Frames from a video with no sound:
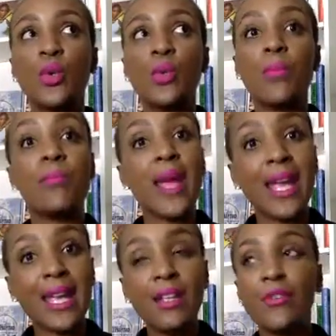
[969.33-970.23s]

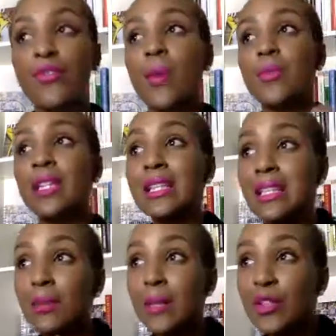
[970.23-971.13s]
made from the
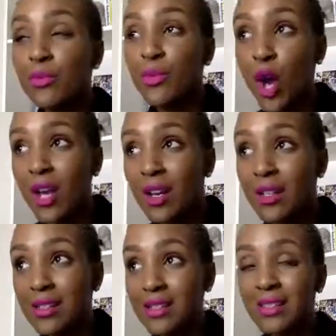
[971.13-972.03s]
little bit of
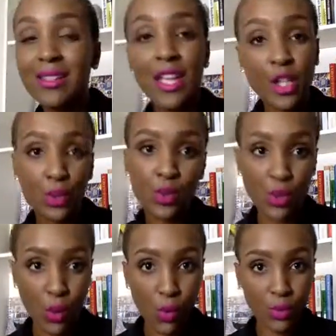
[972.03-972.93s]
products that you
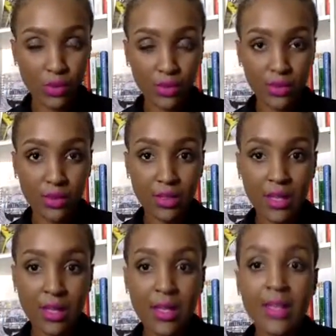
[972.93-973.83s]
sold.
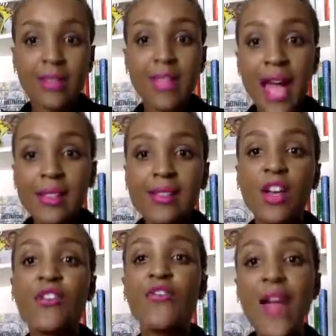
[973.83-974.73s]
That's
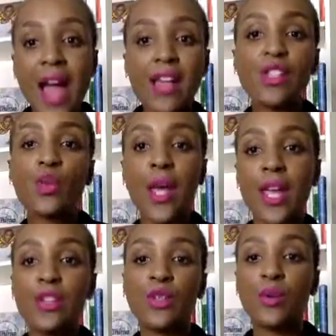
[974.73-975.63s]
a fast
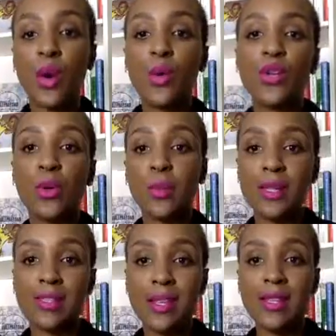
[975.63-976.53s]
way to grow your
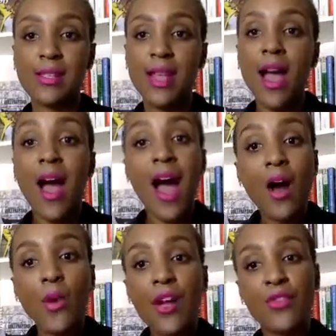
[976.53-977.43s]
business.
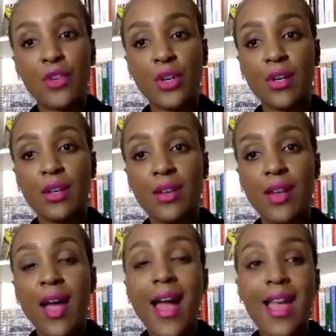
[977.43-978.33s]
However,
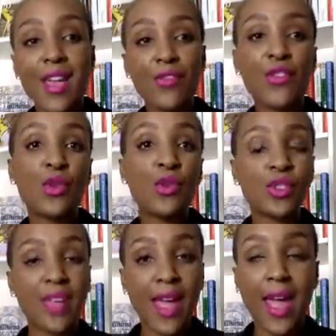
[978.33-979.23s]
if you
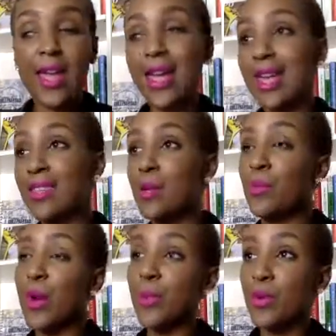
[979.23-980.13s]
stay in the
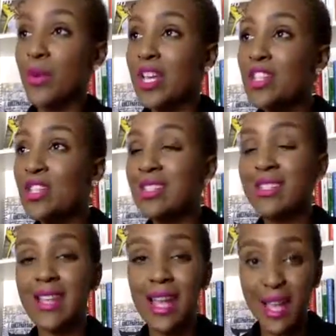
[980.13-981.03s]
preparation
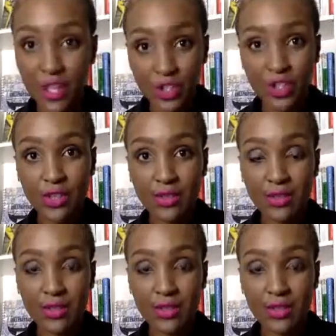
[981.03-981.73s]
stage,